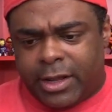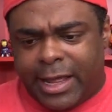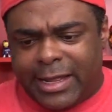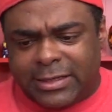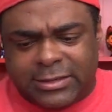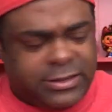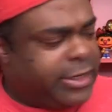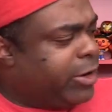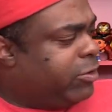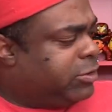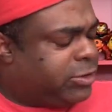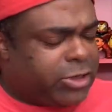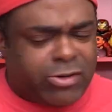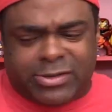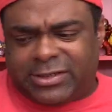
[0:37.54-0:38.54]
and Zero
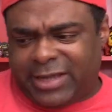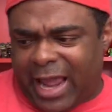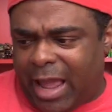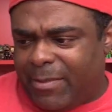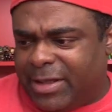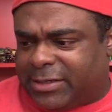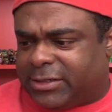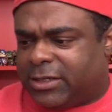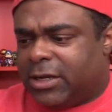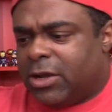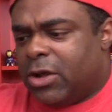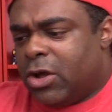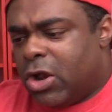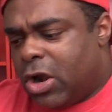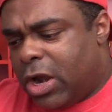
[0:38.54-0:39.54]
Suit Samus.
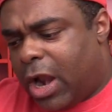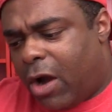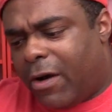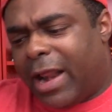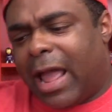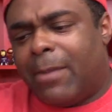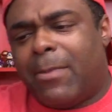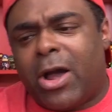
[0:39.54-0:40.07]
Lord have